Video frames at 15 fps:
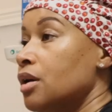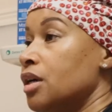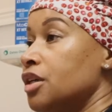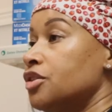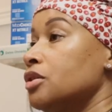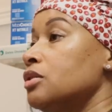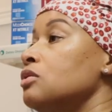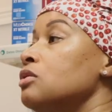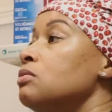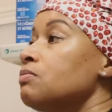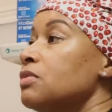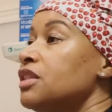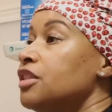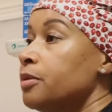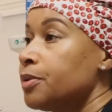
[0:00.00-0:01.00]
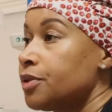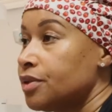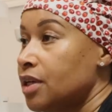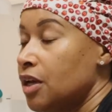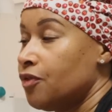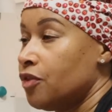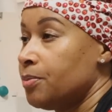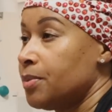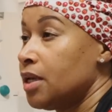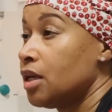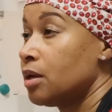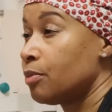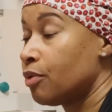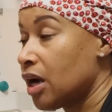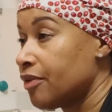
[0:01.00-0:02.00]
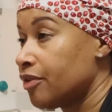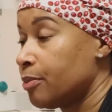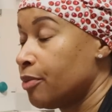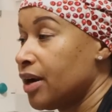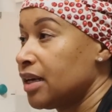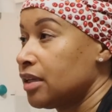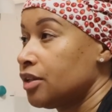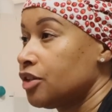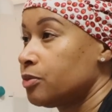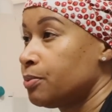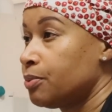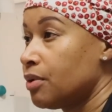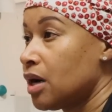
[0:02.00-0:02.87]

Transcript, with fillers: Uh, so a typical day for me in private practice